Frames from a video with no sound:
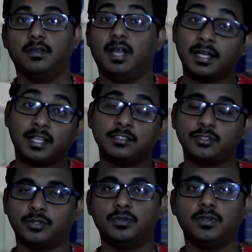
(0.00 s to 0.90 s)
And
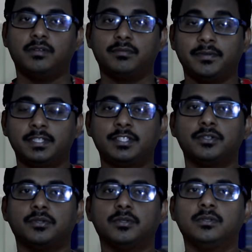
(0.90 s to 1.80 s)
also, we will give
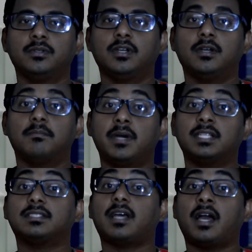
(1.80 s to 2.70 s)

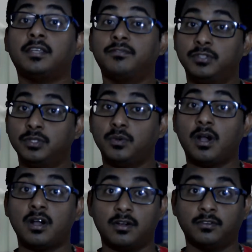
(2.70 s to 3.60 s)
bird's eye view
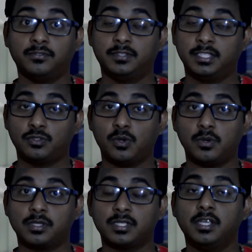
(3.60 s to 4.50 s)
of this
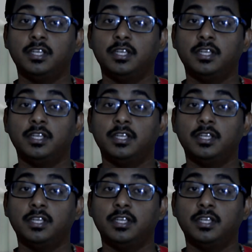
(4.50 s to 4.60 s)
course